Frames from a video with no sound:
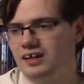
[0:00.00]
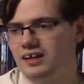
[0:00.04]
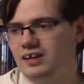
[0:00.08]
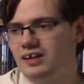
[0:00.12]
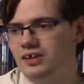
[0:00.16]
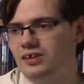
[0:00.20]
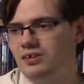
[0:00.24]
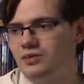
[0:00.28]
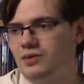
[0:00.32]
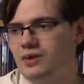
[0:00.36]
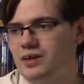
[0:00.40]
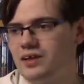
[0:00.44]

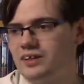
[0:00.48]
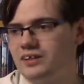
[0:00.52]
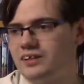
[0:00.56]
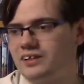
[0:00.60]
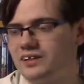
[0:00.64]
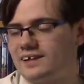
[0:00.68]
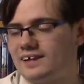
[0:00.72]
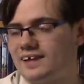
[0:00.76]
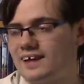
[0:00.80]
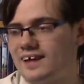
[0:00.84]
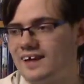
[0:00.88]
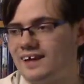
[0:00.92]

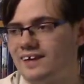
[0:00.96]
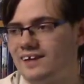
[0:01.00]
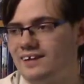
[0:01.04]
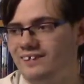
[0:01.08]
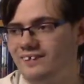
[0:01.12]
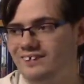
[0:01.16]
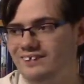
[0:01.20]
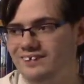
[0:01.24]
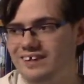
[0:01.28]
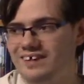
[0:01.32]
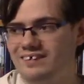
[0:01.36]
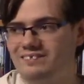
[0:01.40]
which I can
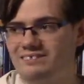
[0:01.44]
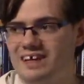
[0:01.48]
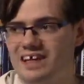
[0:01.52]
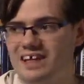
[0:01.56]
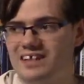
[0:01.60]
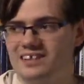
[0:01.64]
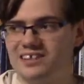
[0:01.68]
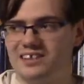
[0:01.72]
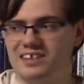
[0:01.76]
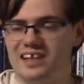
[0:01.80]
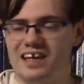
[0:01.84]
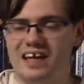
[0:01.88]
only
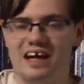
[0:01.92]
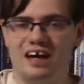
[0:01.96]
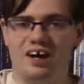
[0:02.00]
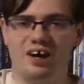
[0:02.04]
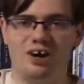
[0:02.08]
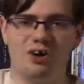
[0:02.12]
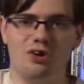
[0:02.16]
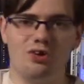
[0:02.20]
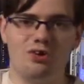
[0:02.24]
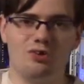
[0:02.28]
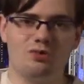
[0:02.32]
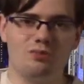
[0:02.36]
imagine
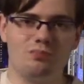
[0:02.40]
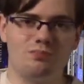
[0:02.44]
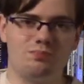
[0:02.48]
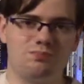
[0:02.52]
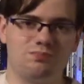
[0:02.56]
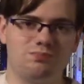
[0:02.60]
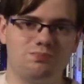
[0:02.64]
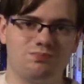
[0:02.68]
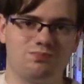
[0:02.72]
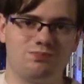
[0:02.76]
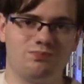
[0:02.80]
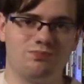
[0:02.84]
how
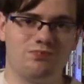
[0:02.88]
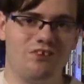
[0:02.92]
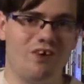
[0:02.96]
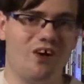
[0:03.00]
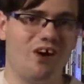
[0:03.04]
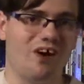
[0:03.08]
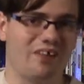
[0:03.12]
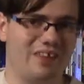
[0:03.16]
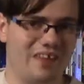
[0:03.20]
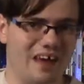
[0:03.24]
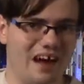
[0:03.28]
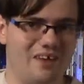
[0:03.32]

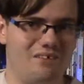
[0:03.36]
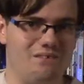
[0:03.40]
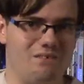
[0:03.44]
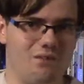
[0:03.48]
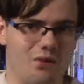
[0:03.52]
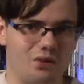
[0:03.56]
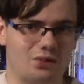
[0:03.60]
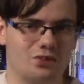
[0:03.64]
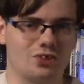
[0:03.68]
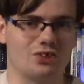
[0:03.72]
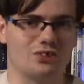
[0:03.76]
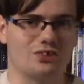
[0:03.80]
far that
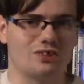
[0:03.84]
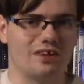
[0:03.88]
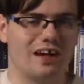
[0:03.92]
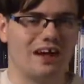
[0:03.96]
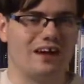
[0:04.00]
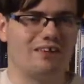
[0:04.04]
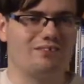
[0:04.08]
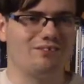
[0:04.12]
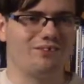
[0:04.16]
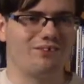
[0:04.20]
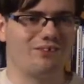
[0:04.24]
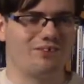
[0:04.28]
will turn
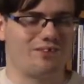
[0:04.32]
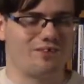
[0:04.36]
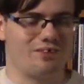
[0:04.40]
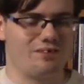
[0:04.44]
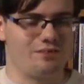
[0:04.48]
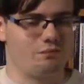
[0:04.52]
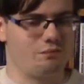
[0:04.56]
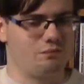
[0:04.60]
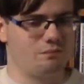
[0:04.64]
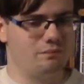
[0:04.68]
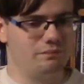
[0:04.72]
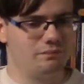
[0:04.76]
out for
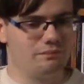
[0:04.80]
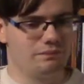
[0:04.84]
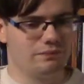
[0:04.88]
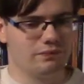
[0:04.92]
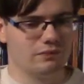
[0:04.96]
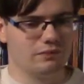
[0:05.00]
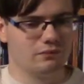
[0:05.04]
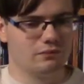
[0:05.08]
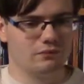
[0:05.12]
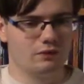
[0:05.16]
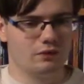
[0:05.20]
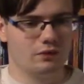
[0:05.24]
him.
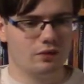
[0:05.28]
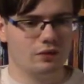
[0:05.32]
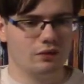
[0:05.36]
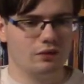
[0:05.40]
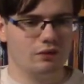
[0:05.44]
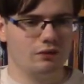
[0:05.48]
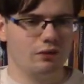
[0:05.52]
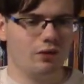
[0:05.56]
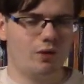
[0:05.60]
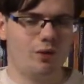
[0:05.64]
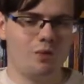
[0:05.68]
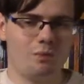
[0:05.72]

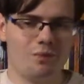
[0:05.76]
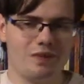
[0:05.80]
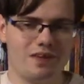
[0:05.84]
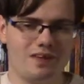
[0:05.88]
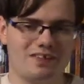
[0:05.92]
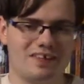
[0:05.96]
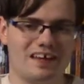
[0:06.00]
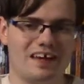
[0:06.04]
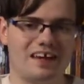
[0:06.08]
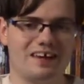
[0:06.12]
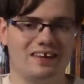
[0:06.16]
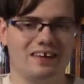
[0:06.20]

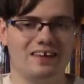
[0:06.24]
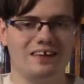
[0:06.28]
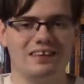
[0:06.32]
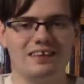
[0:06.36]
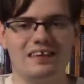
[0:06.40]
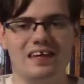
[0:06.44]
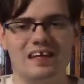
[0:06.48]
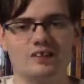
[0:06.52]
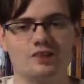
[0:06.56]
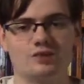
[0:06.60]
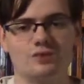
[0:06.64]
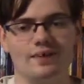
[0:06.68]
Hoping that in
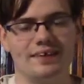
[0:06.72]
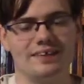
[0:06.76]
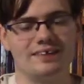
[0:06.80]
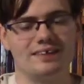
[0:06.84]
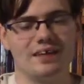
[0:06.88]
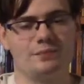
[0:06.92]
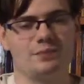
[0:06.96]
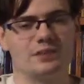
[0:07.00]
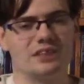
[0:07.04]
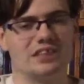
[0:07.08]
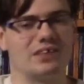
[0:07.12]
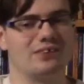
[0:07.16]
next week's
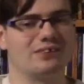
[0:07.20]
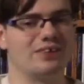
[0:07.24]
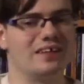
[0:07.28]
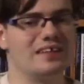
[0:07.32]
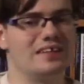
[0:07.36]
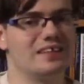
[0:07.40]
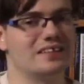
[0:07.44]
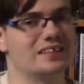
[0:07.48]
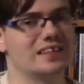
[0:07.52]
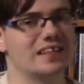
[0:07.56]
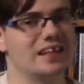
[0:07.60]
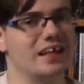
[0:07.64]
episode he
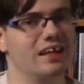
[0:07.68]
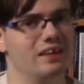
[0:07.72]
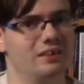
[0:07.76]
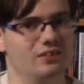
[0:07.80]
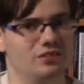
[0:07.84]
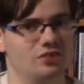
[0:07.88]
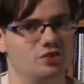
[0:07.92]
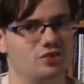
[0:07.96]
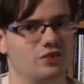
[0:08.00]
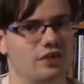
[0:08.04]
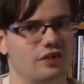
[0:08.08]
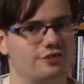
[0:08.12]
doesn't get
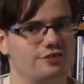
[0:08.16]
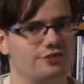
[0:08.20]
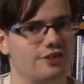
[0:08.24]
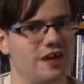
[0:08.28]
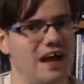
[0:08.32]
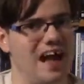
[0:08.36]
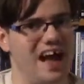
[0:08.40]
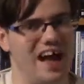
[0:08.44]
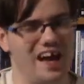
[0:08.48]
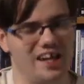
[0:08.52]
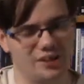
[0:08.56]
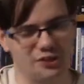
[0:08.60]
into a
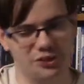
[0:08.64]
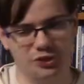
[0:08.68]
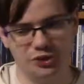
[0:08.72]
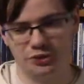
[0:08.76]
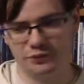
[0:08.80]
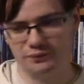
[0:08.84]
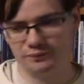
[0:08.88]
crash.